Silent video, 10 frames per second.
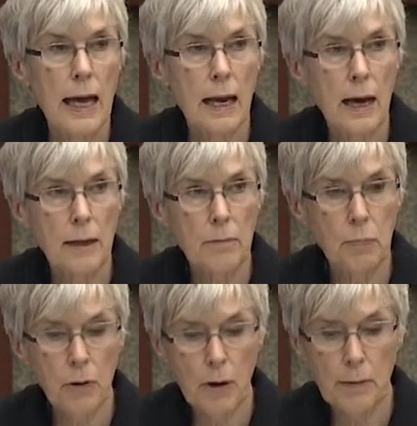and
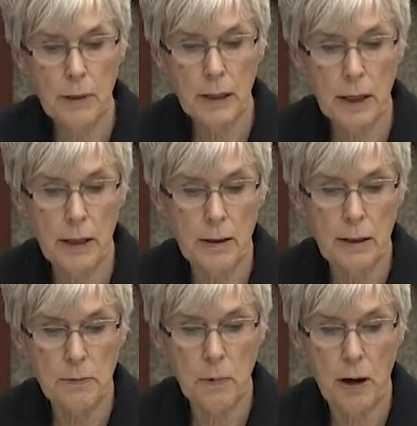unemployment in
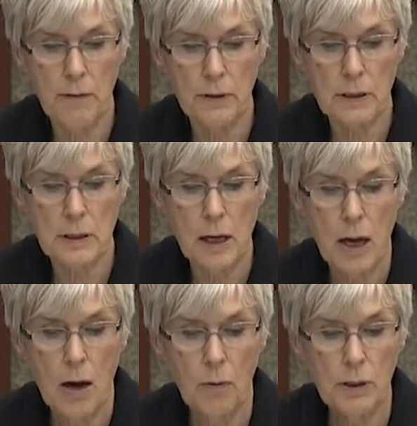this province
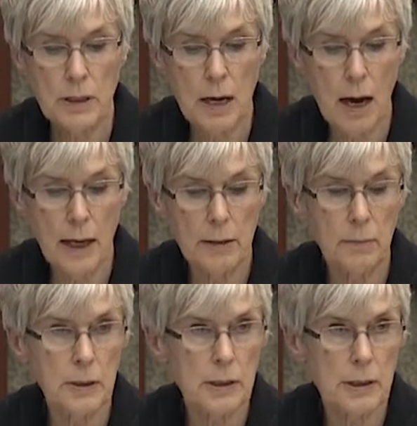was
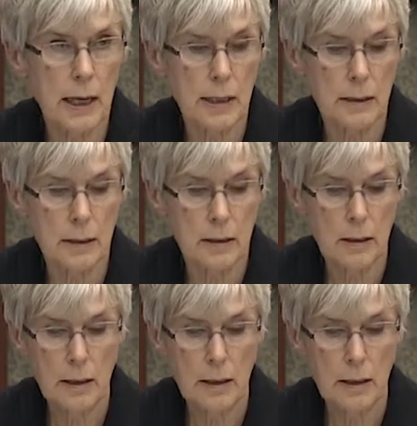9%.